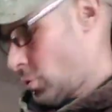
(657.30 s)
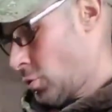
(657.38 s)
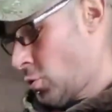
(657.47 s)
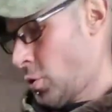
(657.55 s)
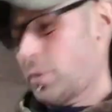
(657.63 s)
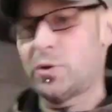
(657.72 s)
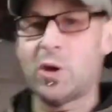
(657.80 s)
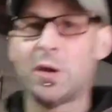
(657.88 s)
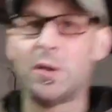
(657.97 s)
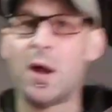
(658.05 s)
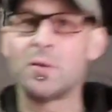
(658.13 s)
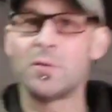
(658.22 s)
Or, check
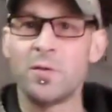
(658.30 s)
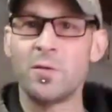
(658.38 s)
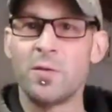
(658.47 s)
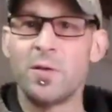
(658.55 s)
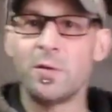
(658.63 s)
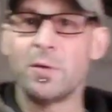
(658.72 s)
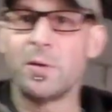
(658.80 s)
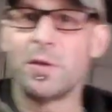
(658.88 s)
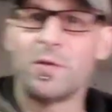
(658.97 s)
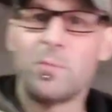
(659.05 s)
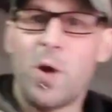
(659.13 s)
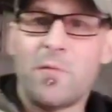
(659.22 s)
it out. Doesn't this thing look like
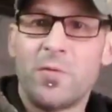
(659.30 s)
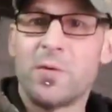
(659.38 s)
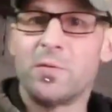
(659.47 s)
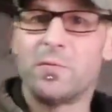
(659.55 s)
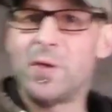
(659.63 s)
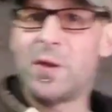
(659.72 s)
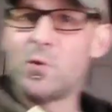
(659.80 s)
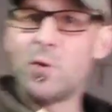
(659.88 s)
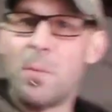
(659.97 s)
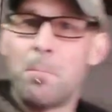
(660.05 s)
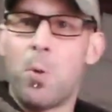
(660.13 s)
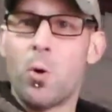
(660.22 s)
something off of the video
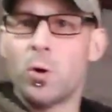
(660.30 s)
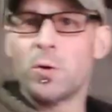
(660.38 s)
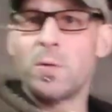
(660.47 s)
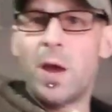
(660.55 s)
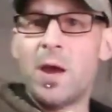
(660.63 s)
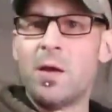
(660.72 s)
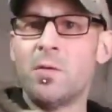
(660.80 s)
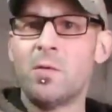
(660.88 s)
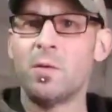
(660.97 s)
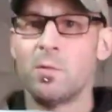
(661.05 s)
game Borderlands?